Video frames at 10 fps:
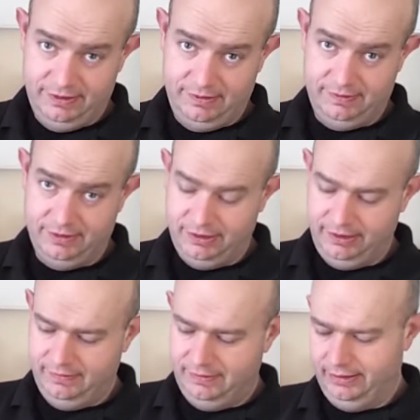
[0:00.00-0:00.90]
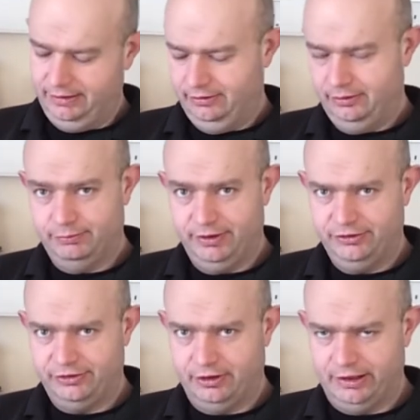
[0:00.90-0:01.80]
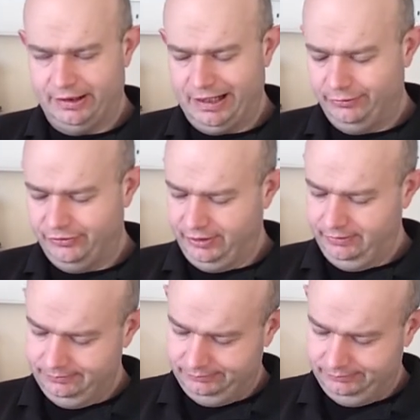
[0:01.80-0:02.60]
inside the compressor housing,